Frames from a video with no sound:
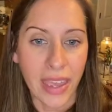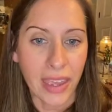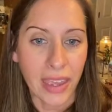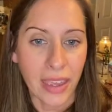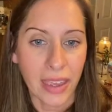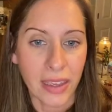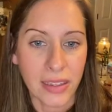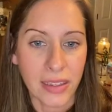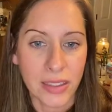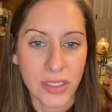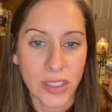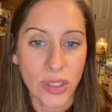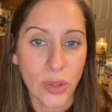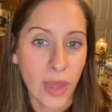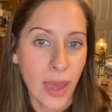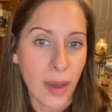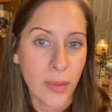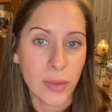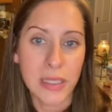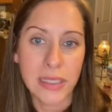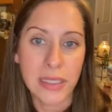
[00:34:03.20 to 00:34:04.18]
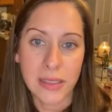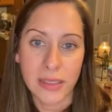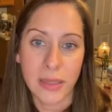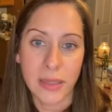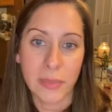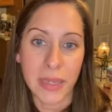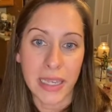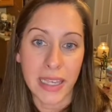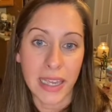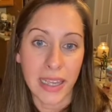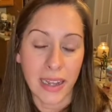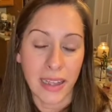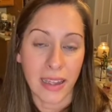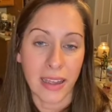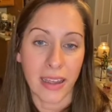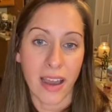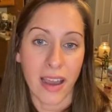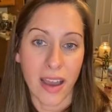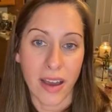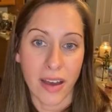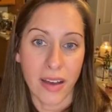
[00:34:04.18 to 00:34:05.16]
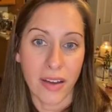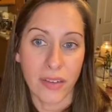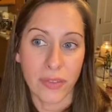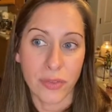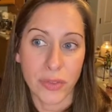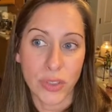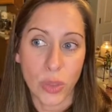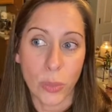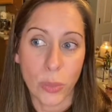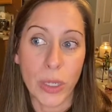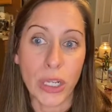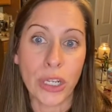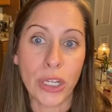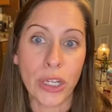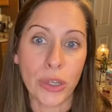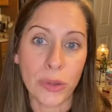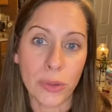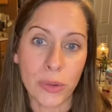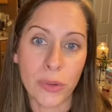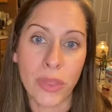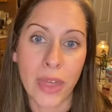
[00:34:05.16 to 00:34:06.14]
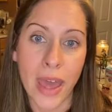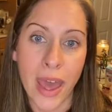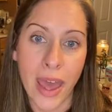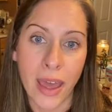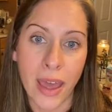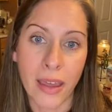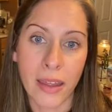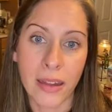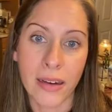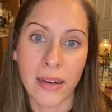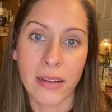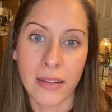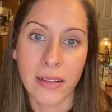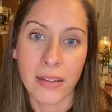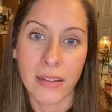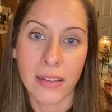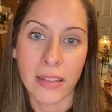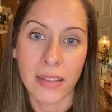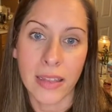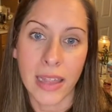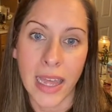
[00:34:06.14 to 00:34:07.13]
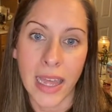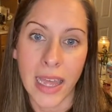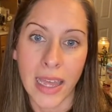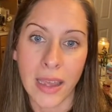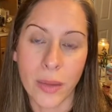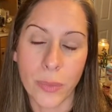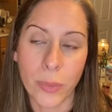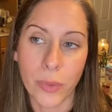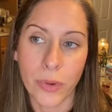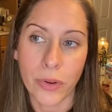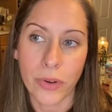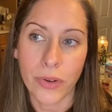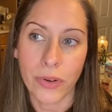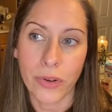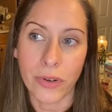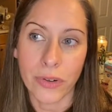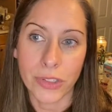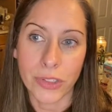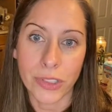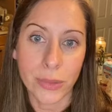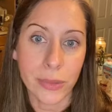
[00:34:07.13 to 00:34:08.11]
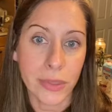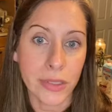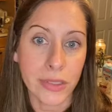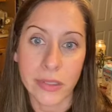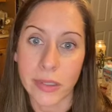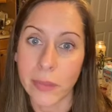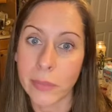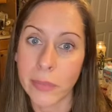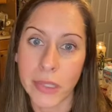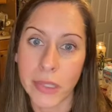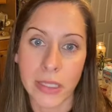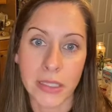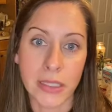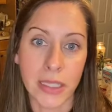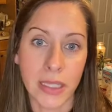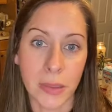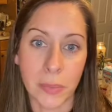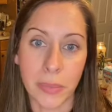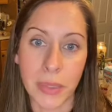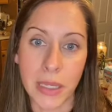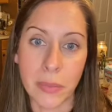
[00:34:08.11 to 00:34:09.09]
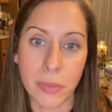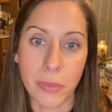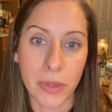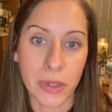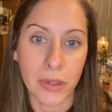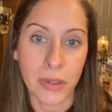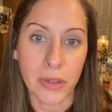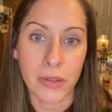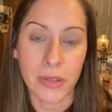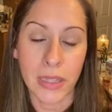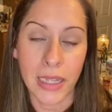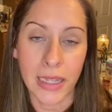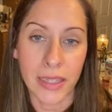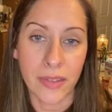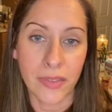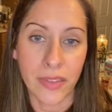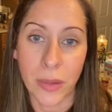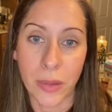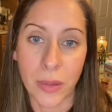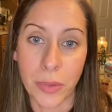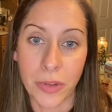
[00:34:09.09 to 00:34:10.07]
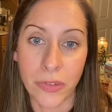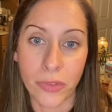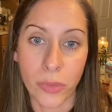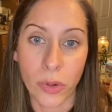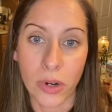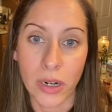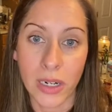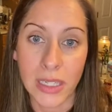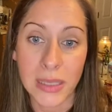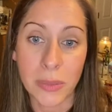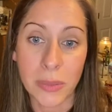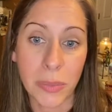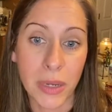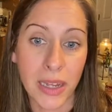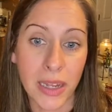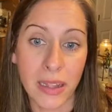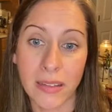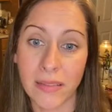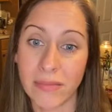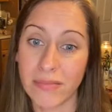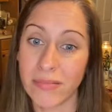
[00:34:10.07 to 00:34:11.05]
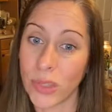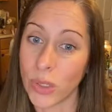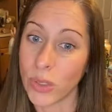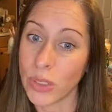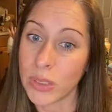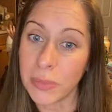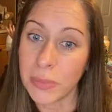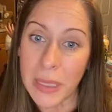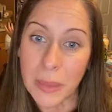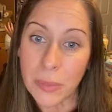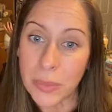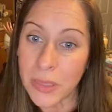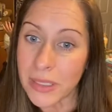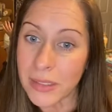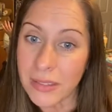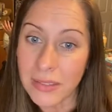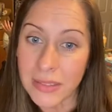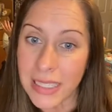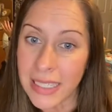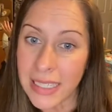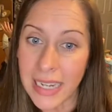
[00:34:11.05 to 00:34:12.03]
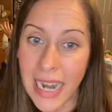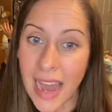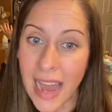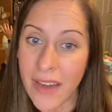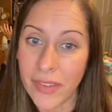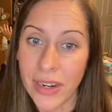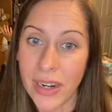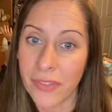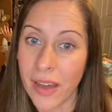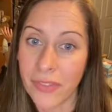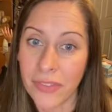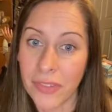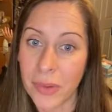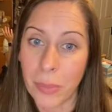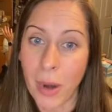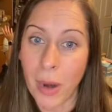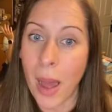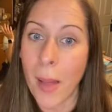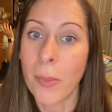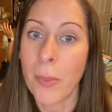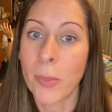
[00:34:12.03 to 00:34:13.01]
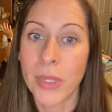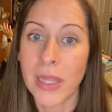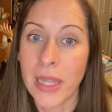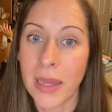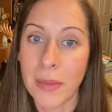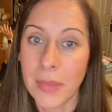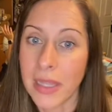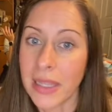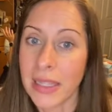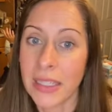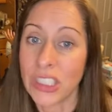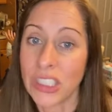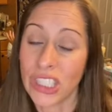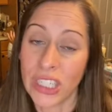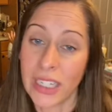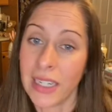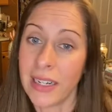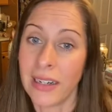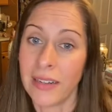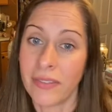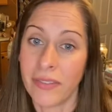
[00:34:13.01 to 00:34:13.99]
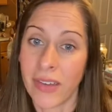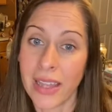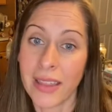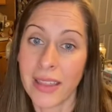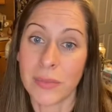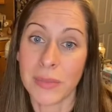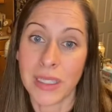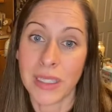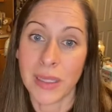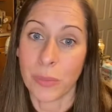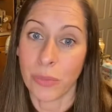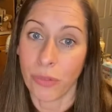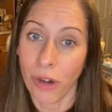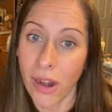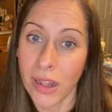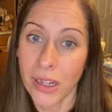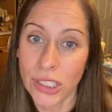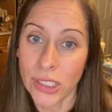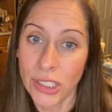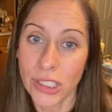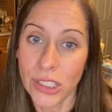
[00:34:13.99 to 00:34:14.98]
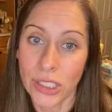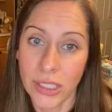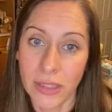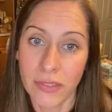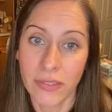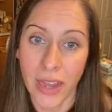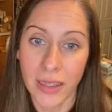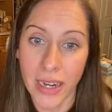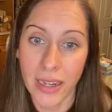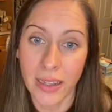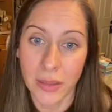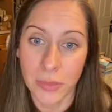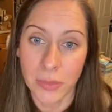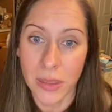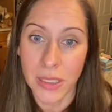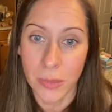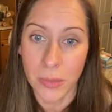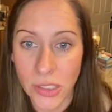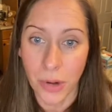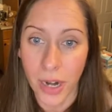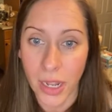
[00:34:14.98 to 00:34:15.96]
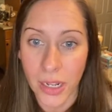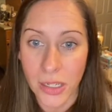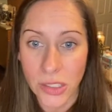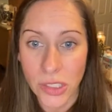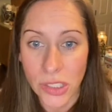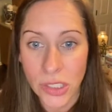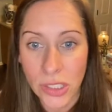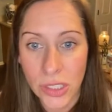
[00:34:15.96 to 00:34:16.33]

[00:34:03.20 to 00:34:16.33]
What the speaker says: so that was the beginning of, so we knew that they were doing something to the people that lived there before us, but those people didn't have enough of a problem with them that she didn't invite them to the brunch. She invited them to the brunch.